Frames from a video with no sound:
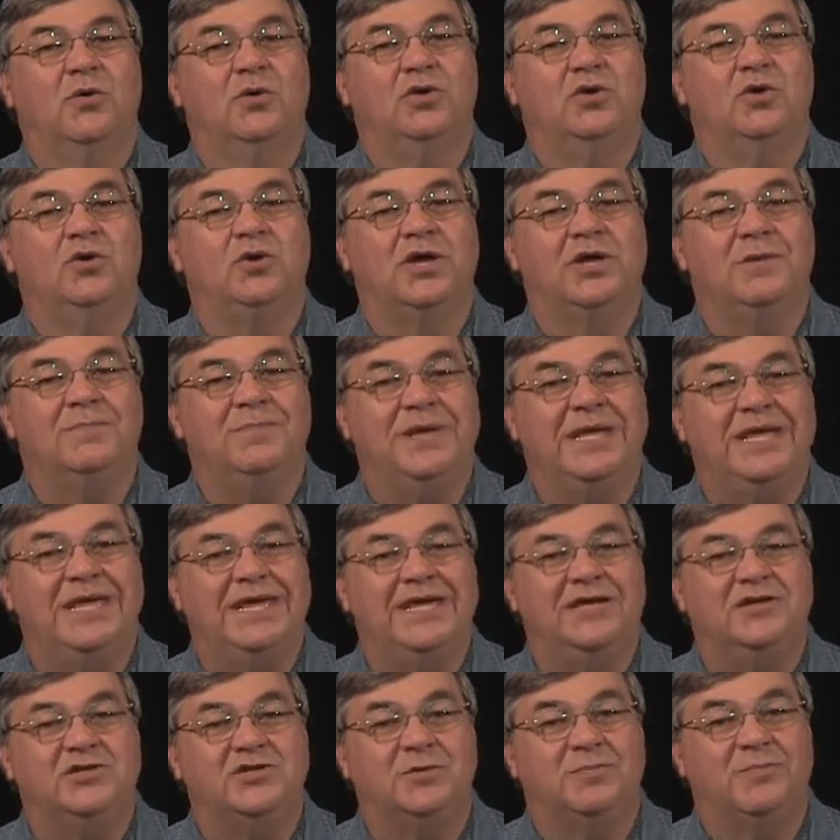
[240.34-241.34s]
can
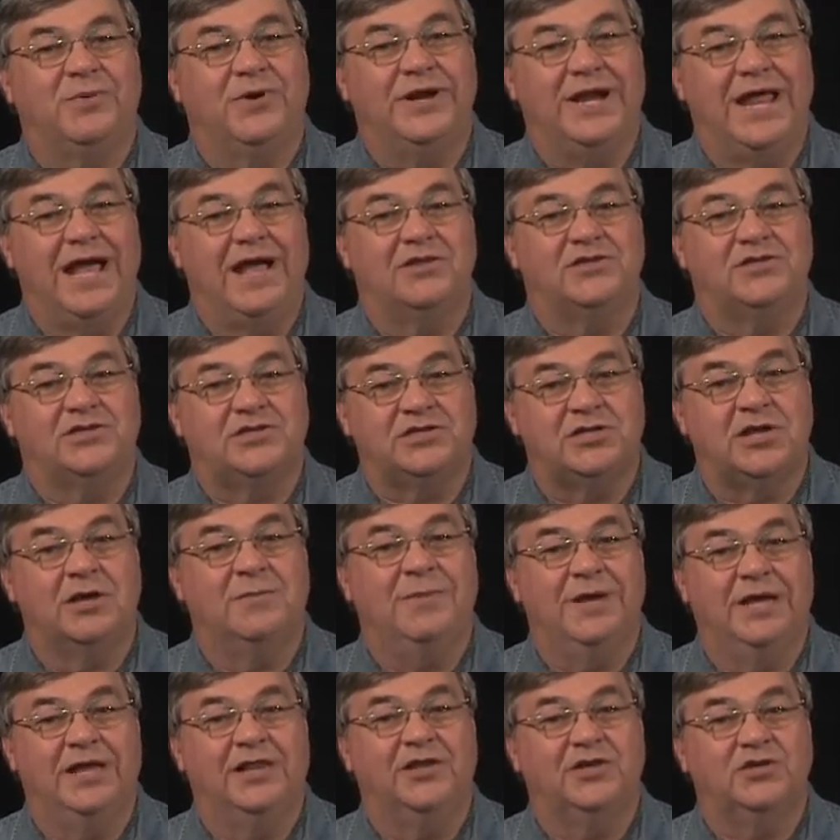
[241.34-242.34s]
begin to pronounce some
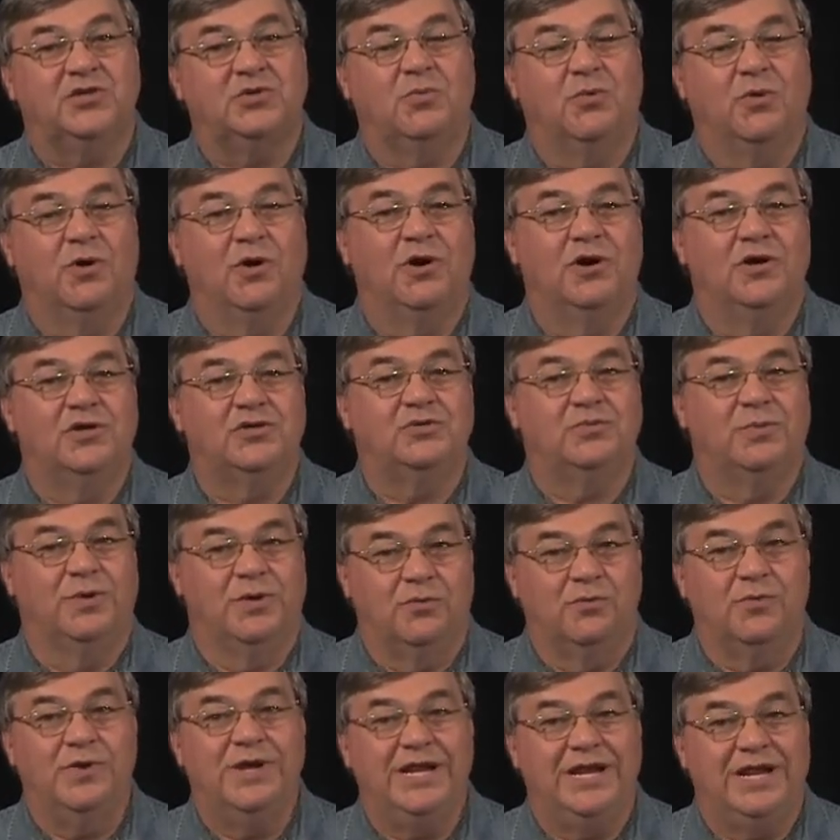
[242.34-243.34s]
English words when
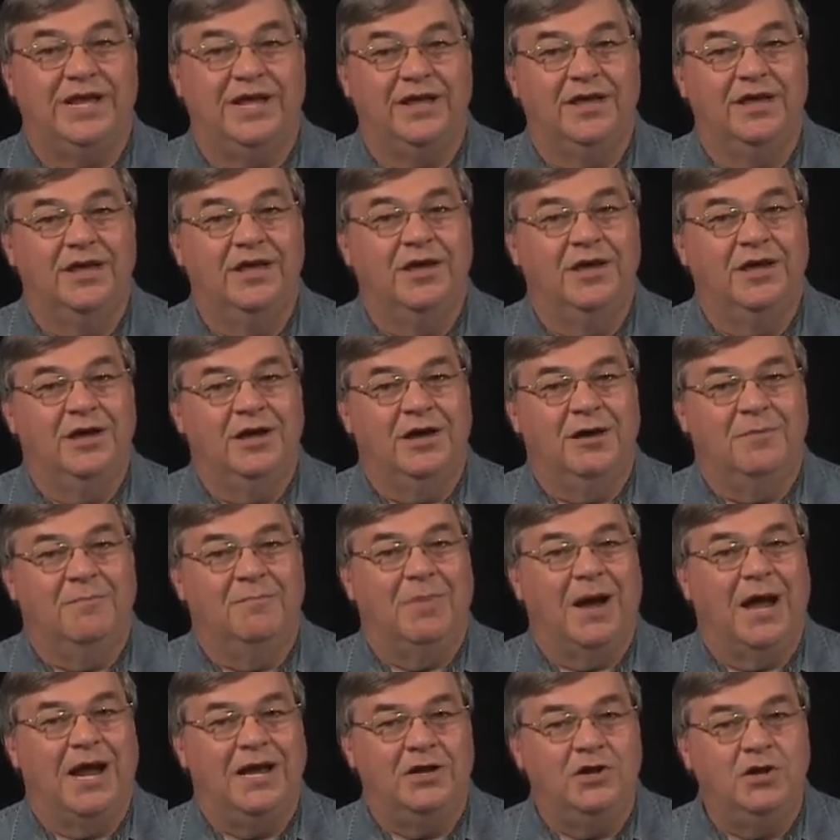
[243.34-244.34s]
reading.
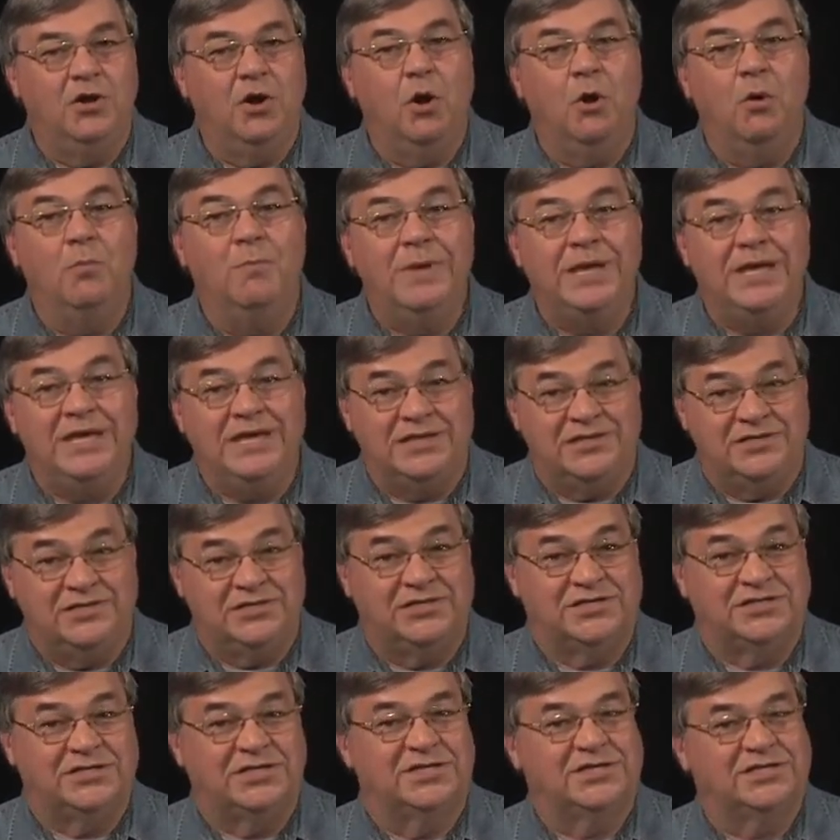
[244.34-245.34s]
By no means
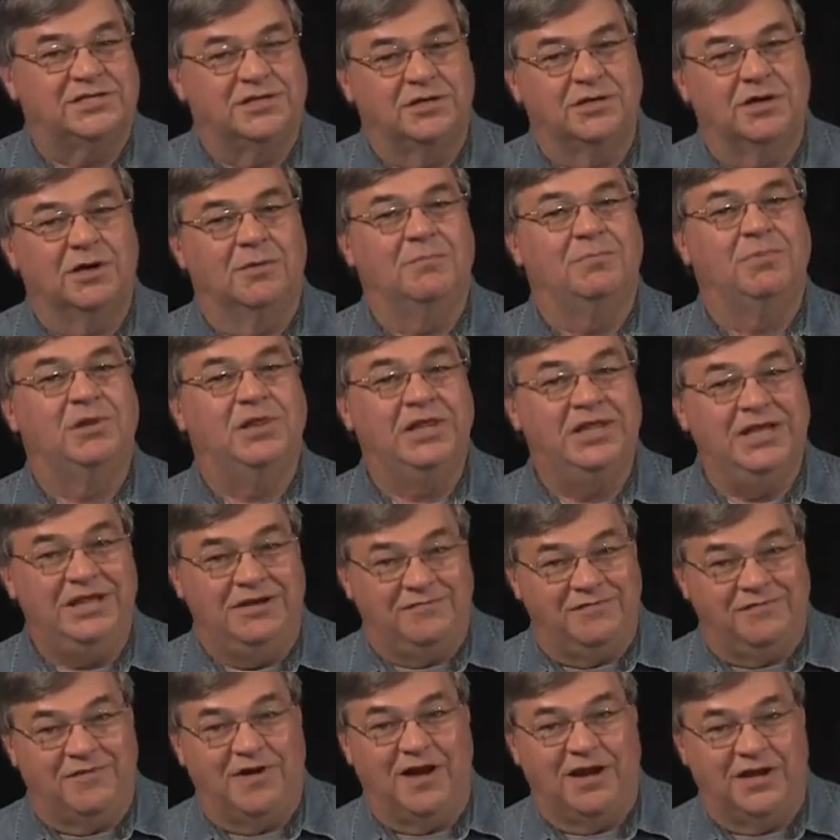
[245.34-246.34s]
is this a complete
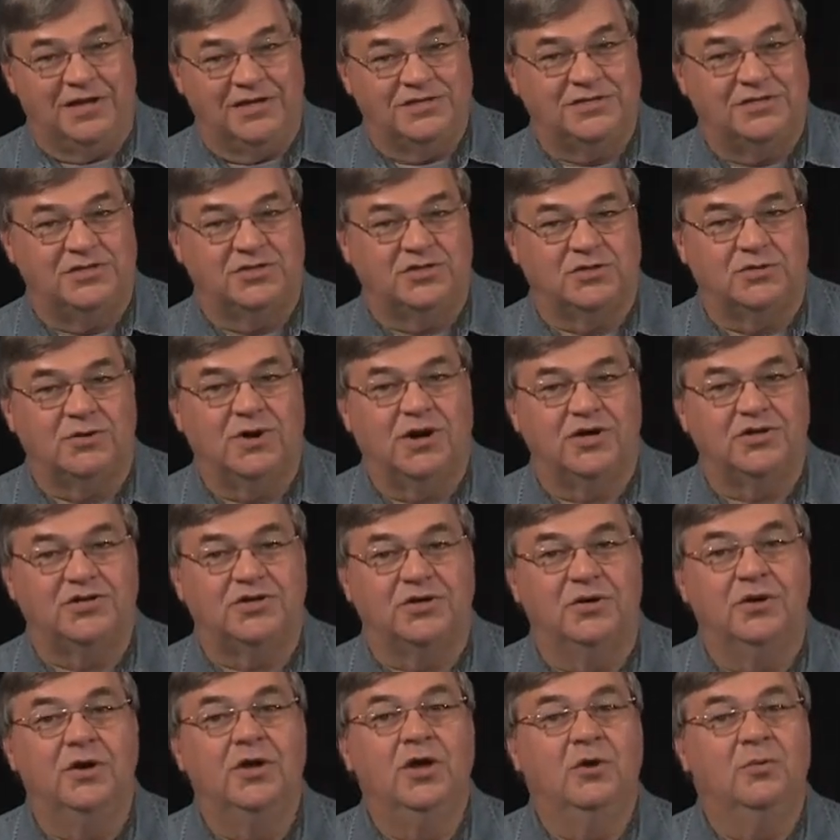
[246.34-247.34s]
phonics instruction,
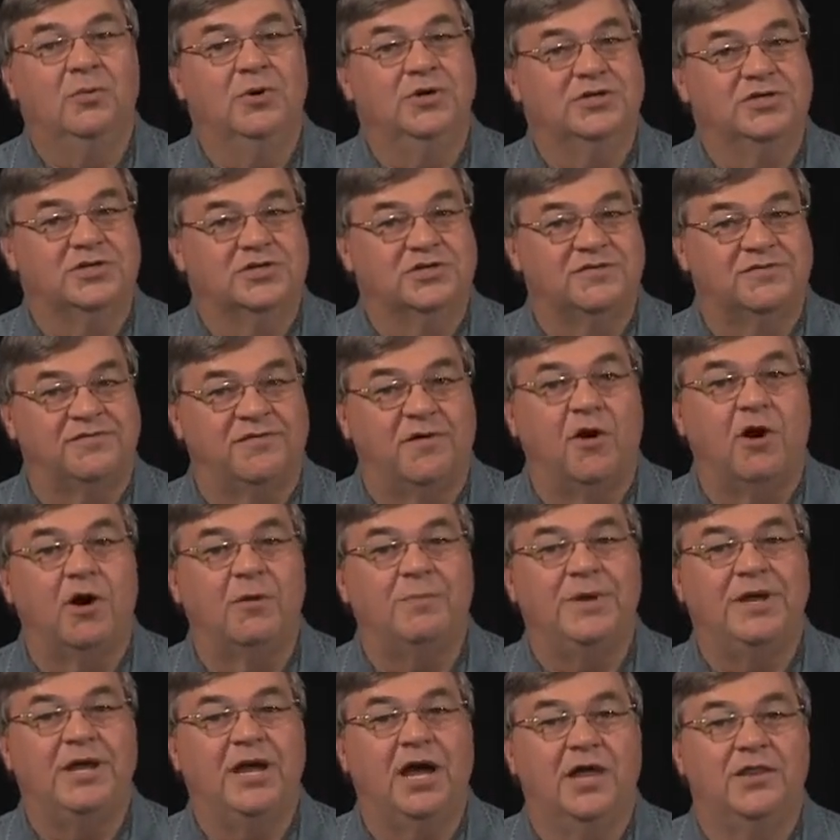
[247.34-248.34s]
which is far
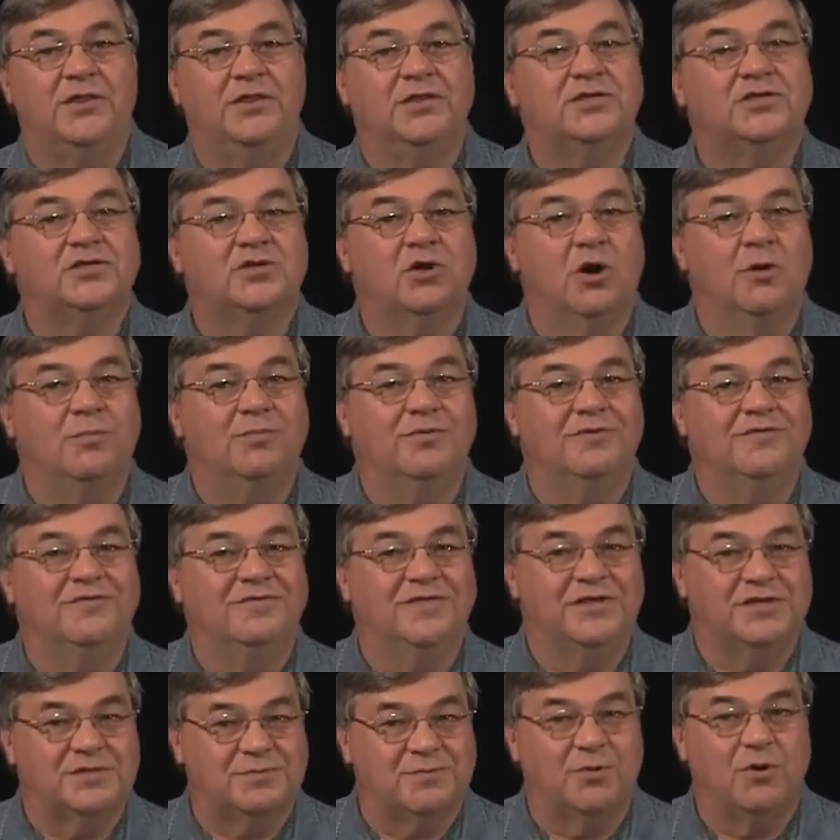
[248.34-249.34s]
beyond the scope of
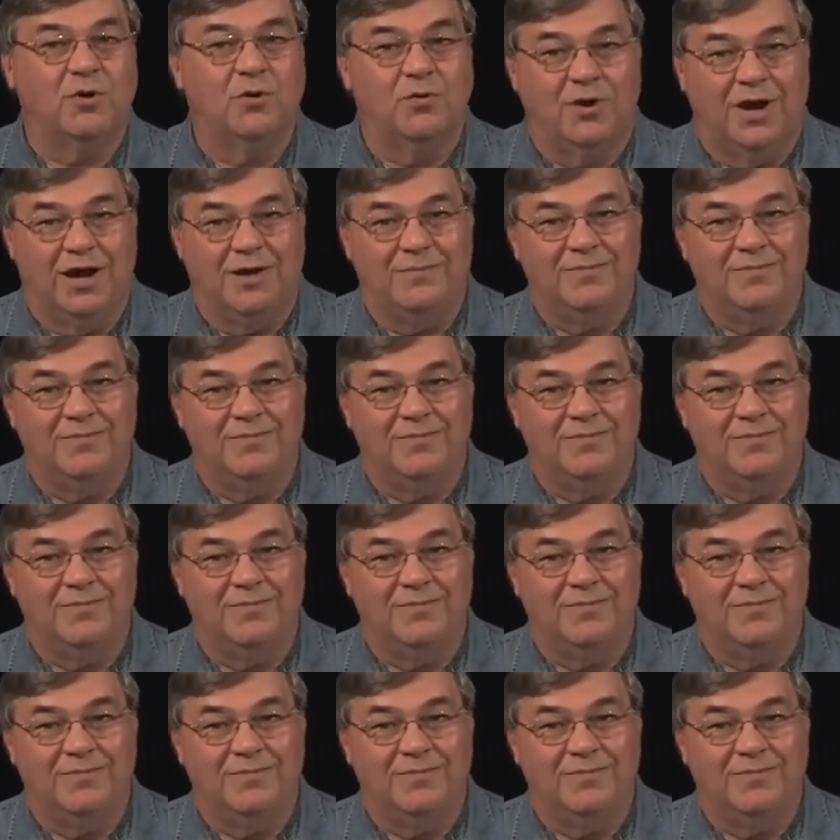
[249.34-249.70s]
this program.